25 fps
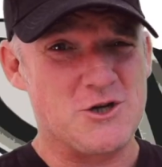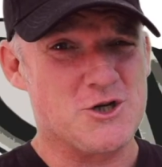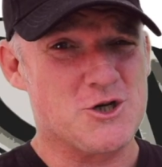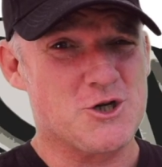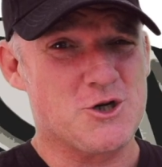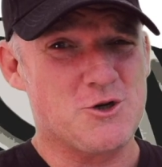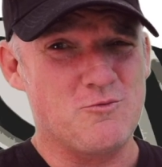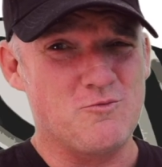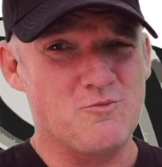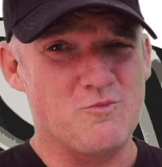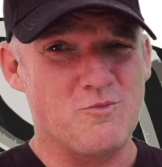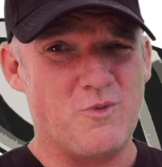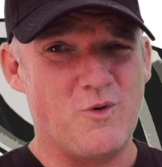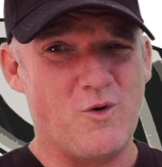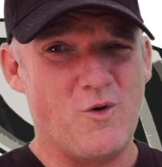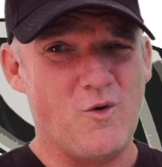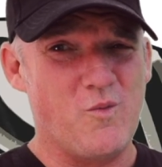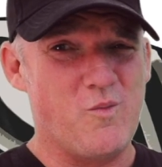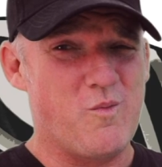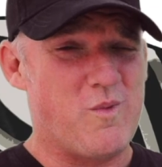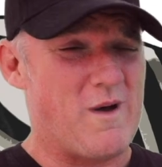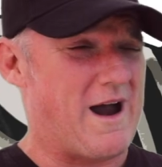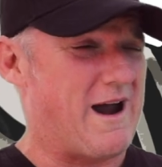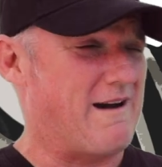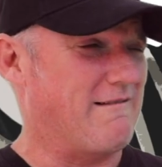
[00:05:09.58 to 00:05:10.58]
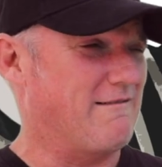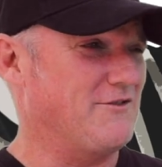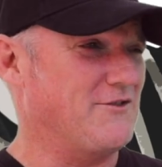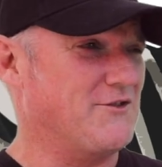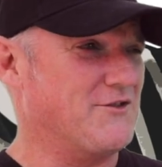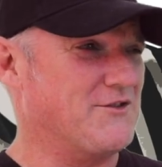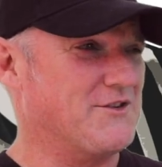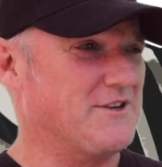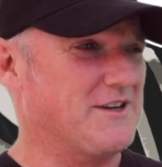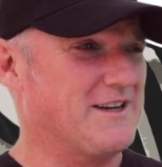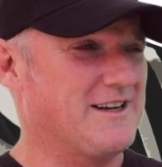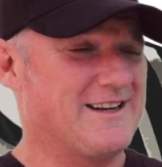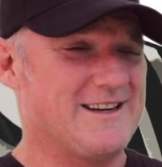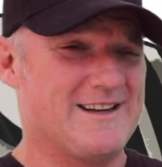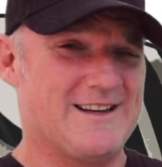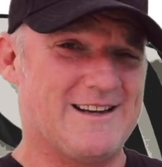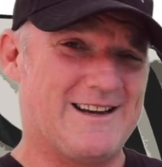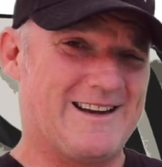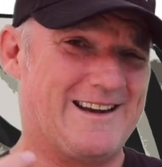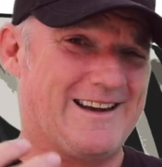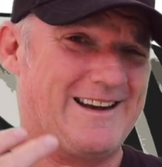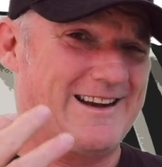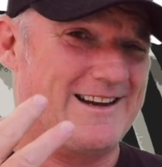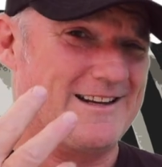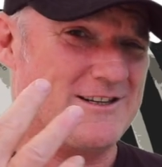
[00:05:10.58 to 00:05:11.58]
shooting both barrels.
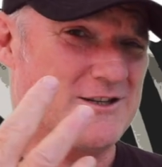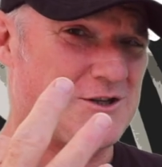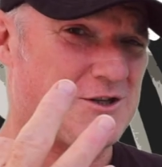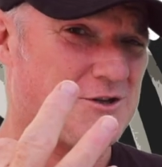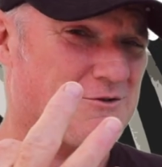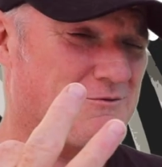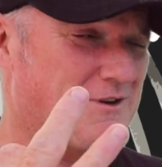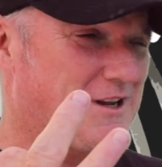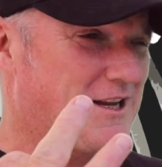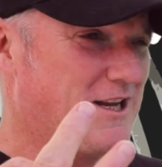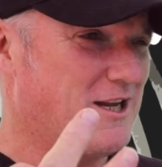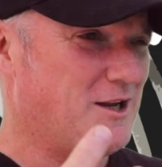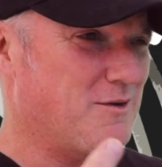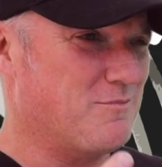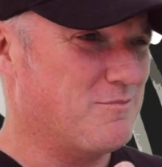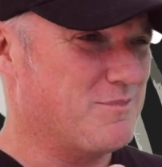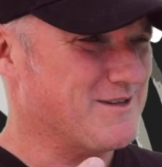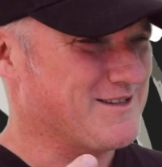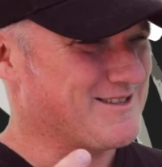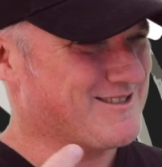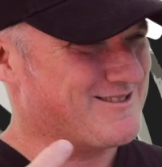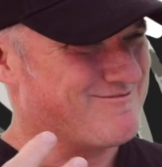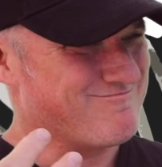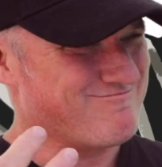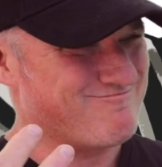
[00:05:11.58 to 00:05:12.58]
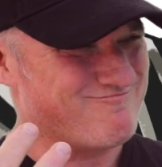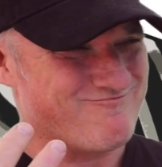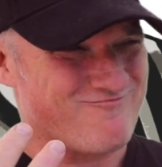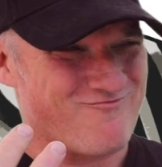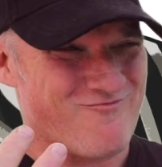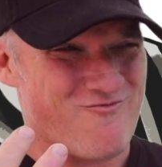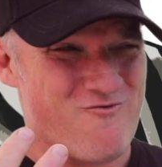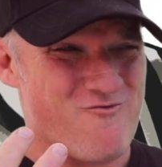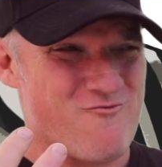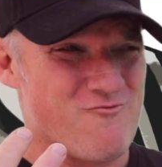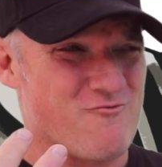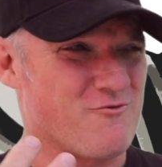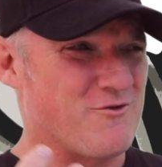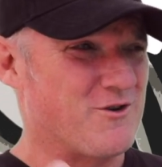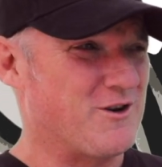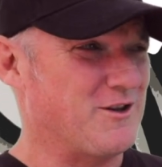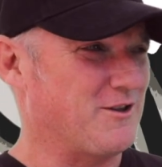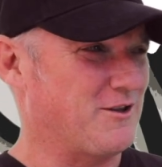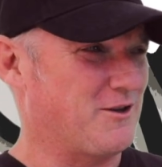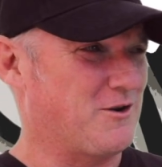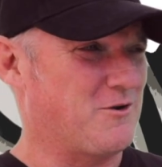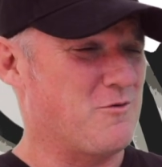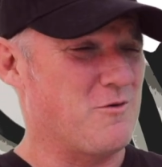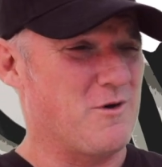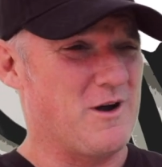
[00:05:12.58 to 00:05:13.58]
Gets three keepers
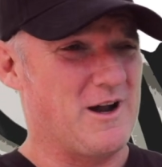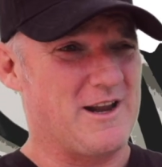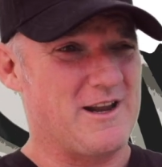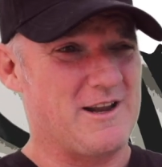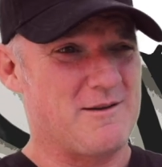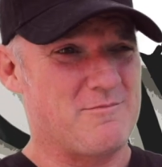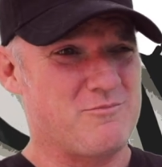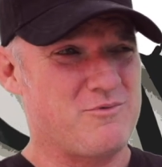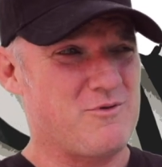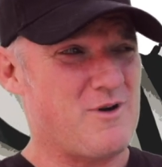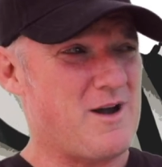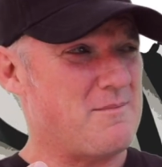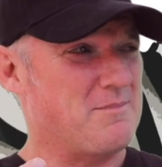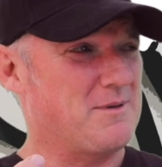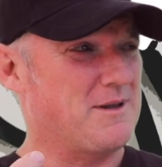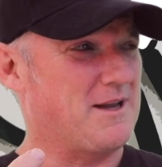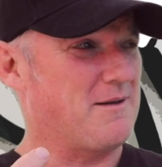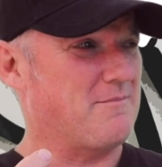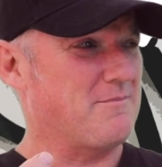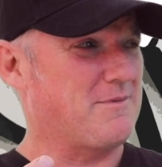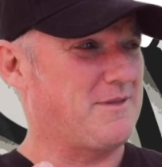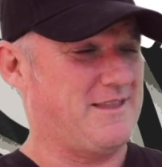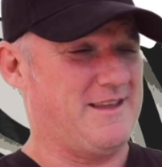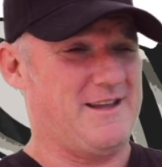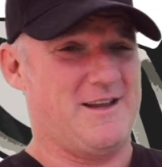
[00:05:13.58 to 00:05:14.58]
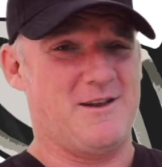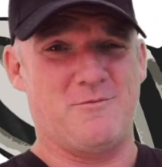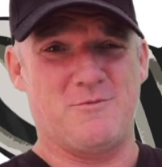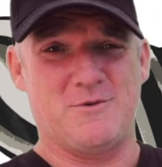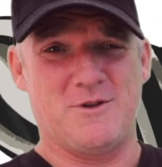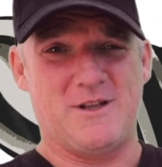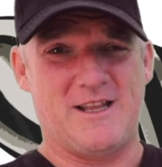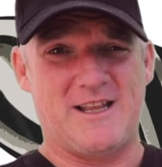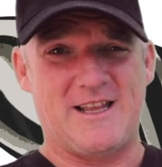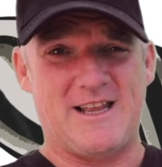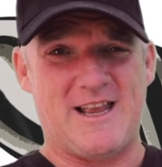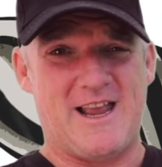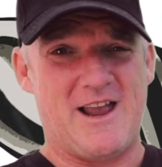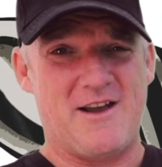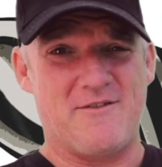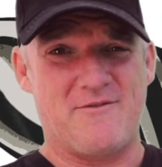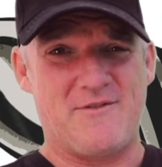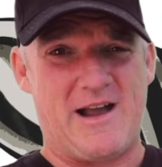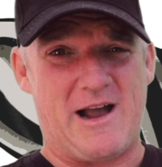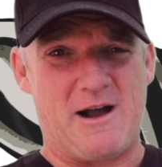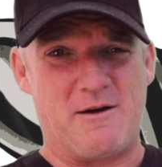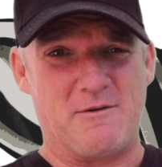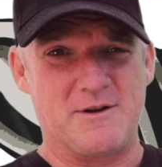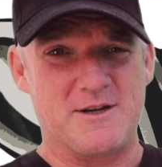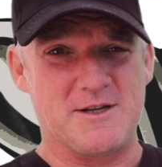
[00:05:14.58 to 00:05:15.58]
really quick. Probably, I'm thinking within a half
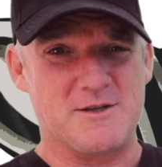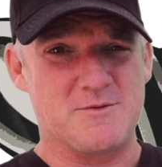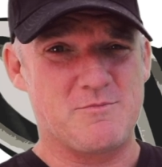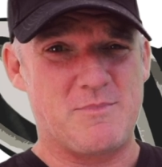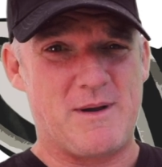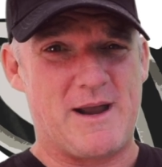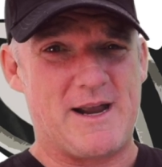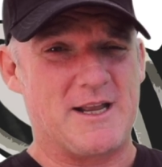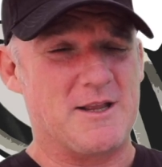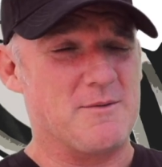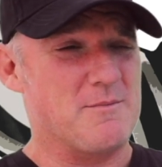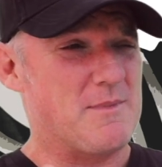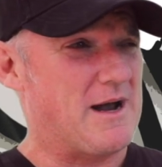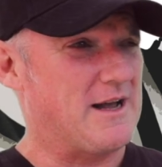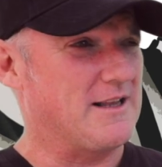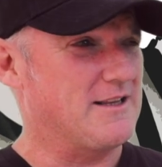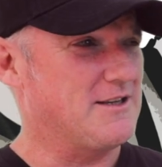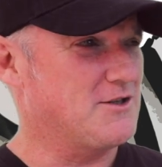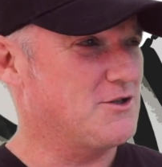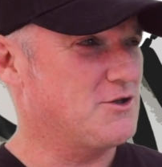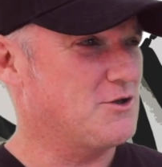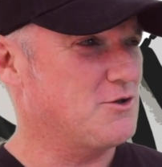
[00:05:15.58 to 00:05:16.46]
hour, he's banging them out. He's